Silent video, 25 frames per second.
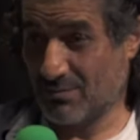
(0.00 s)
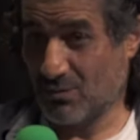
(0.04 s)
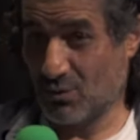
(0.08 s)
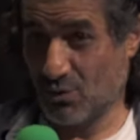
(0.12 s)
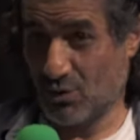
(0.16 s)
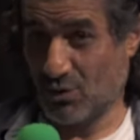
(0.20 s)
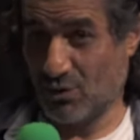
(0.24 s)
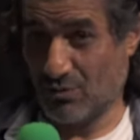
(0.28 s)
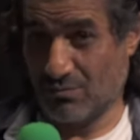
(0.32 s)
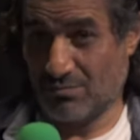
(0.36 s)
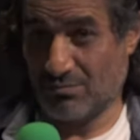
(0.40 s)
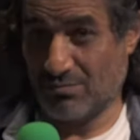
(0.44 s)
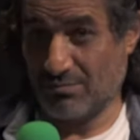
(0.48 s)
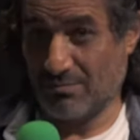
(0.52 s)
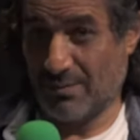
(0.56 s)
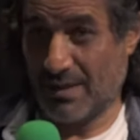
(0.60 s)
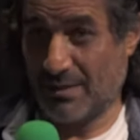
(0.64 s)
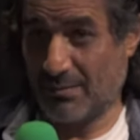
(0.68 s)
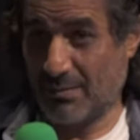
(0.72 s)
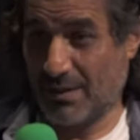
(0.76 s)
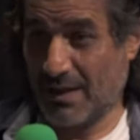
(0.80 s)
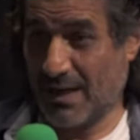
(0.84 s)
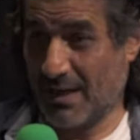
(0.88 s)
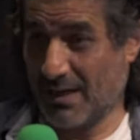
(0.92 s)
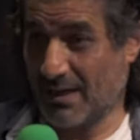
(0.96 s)
to
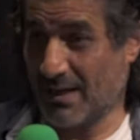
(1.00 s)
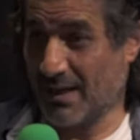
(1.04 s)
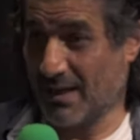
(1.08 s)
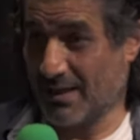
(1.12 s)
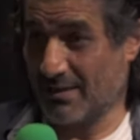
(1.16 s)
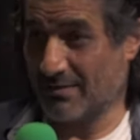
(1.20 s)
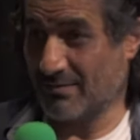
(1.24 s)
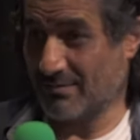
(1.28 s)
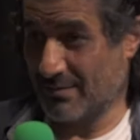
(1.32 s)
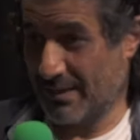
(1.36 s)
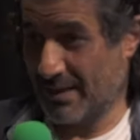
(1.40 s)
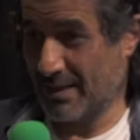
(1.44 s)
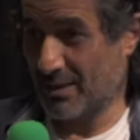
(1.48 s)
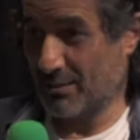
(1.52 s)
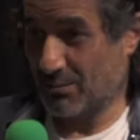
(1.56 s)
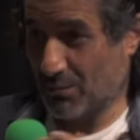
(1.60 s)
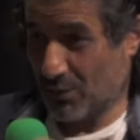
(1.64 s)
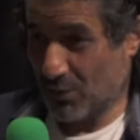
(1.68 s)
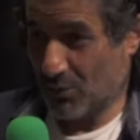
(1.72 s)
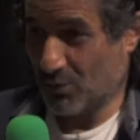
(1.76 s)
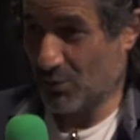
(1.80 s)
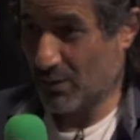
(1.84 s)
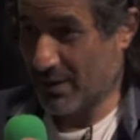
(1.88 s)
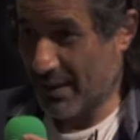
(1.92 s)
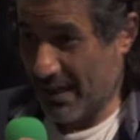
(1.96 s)
maybe I can help
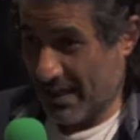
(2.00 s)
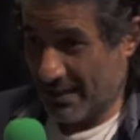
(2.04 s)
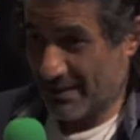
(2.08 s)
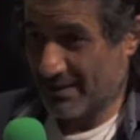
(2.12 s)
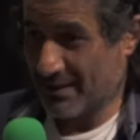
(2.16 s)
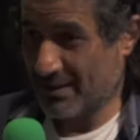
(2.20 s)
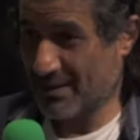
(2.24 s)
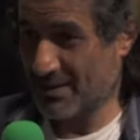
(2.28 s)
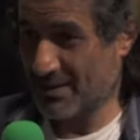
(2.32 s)
you with that